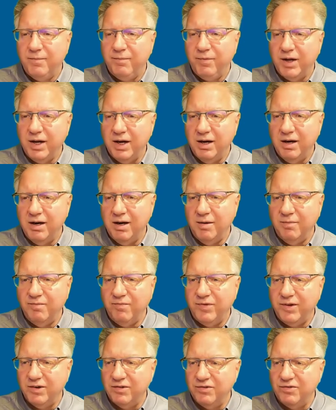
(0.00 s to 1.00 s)

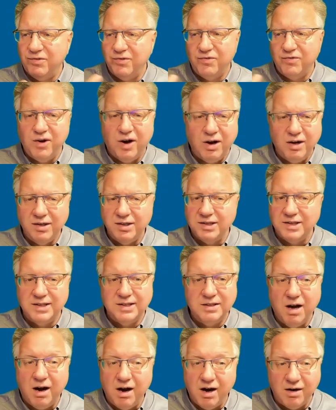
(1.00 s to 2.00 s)
There's a ton of
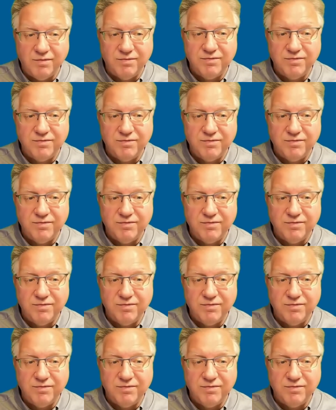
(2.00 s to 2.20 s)
stuff.